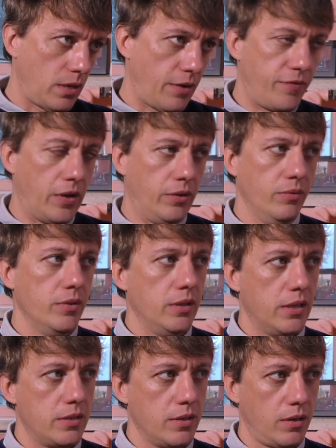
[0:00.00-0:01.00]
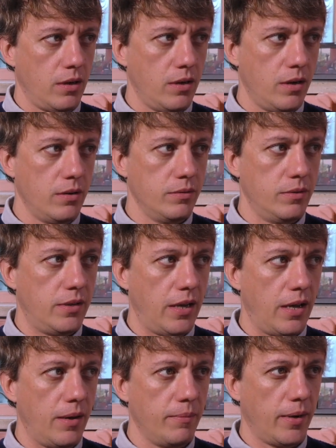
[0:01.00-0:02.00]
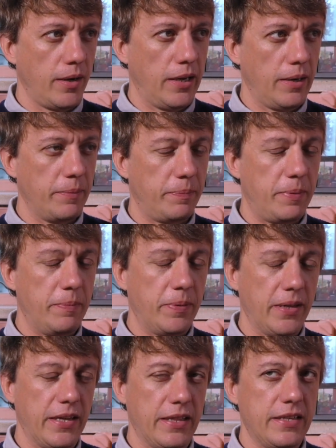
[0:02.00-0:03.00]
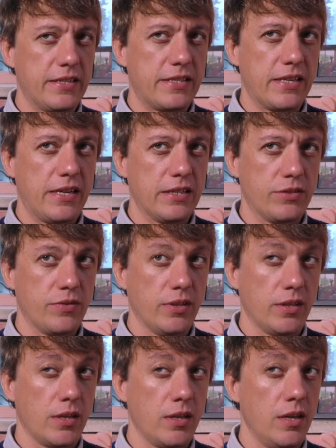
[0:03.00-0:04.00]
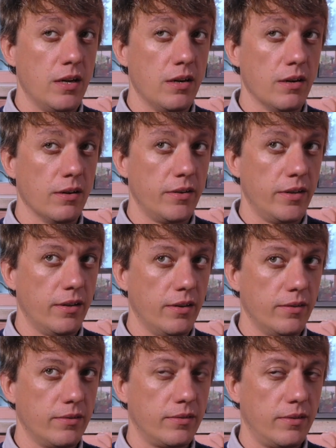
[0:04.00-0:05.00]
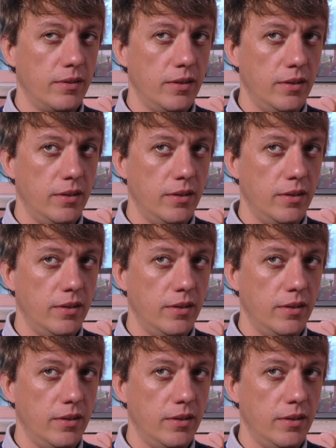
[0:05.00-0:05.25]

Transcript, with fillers: I fail to realize, like, oh, damn, I'm gonna be playing these songs for like a year, you know,